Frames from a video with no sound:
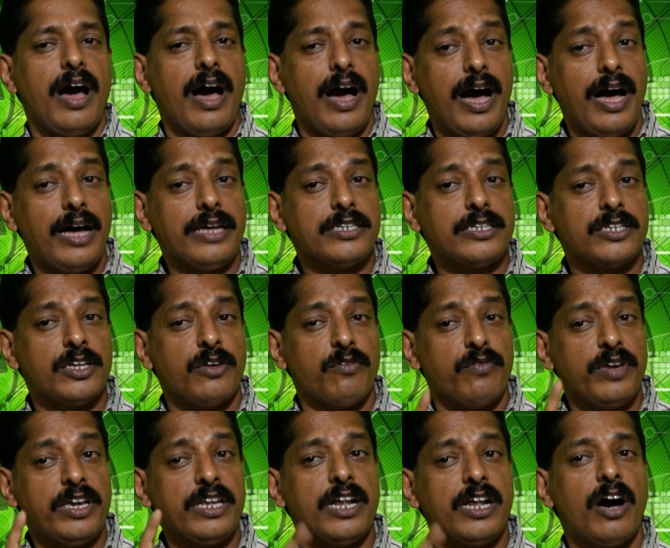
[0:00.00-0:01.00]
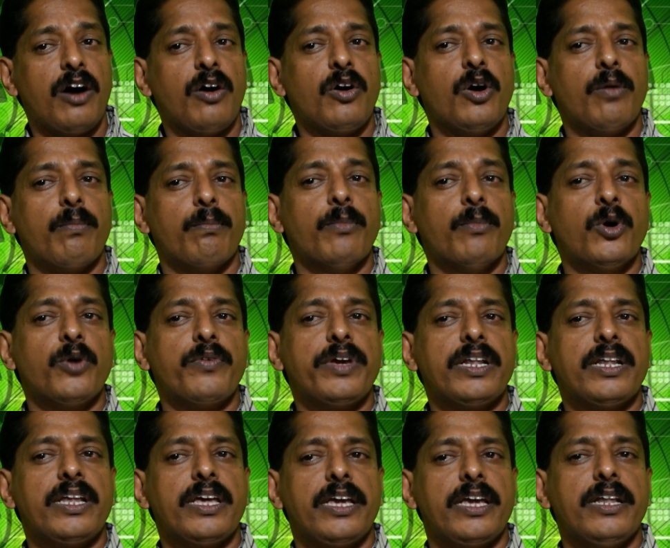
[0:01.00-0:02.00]
as we now
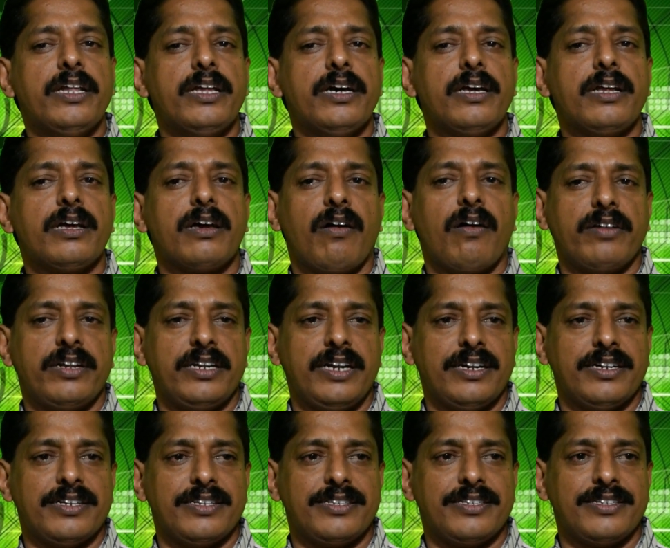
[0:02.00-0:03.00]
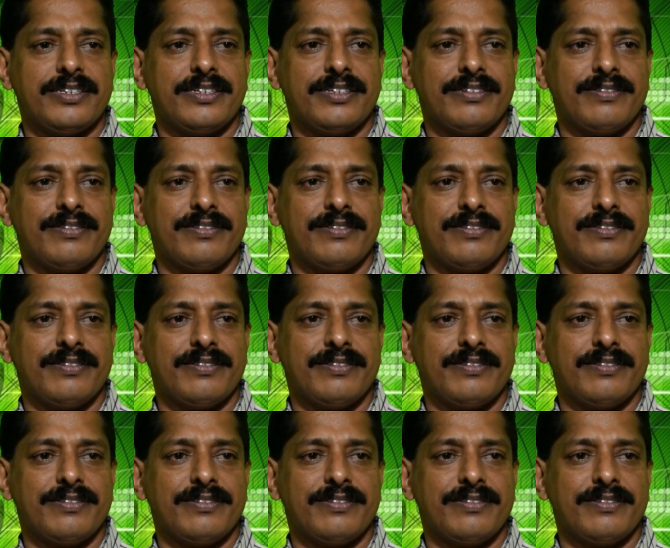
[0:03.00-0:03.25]
moving in the continents.